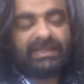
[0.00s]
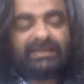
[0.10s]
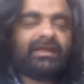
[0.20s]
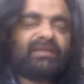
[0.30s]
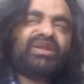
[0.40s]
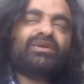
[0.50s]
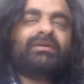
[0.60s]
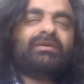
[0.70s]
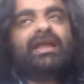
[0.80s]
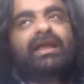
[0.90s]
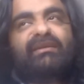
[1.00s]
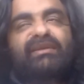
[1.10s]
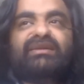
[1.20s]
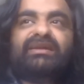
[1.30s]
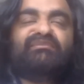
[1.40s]
I mean,
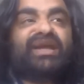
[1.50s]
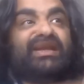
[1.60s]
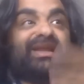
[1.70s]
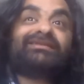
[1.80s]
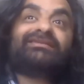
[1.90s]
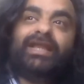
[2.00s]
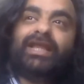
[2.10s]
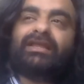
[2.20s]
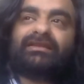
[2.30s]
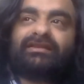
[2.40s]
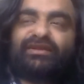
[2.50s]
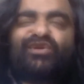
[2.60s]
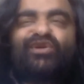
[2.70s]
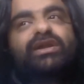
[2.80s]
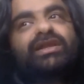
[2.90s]
my next take is
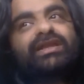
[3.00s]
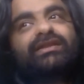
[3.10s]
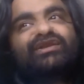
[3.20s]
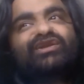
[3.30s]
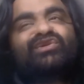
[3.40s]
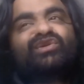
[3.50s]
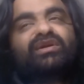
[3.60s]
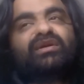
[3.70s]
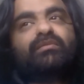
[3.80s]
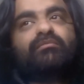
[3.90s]
all these, you know,